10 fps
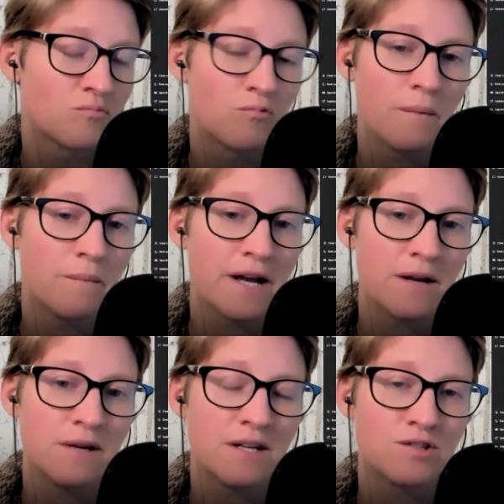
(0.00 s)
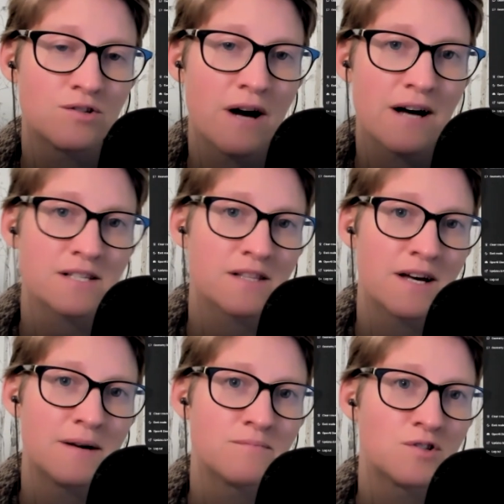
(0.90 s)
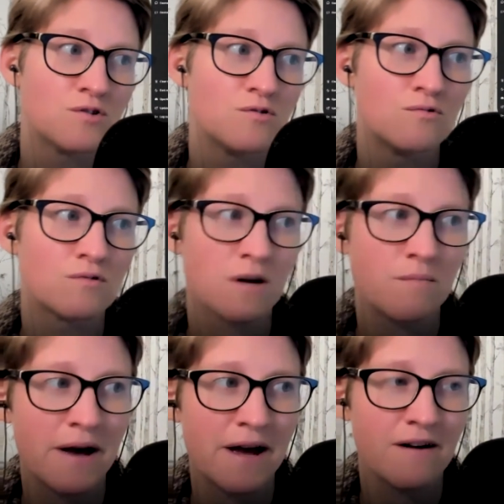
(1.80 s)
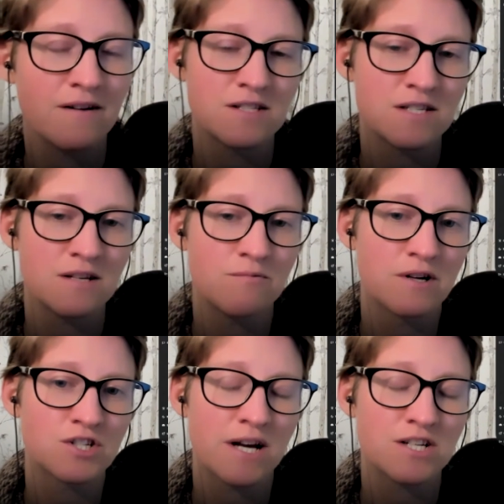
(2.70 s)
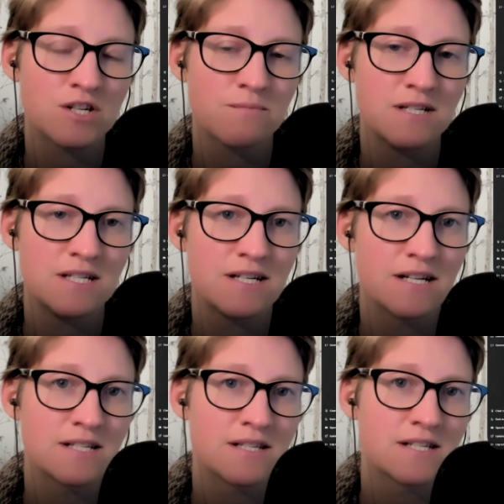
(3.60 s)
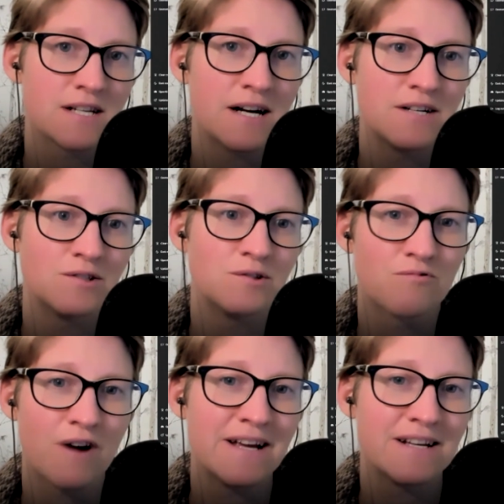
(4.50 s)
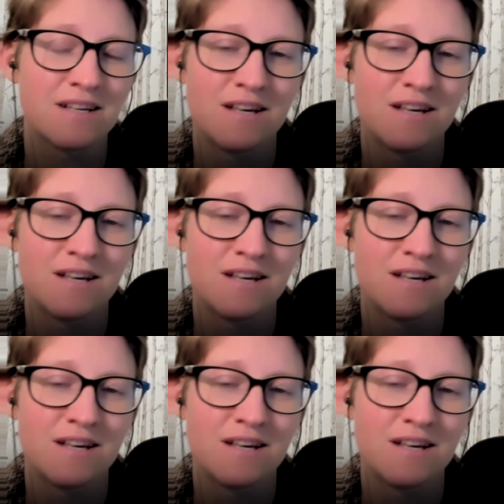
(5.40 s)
what might it mean to ask them to compare and see where ChatGPT gets the style right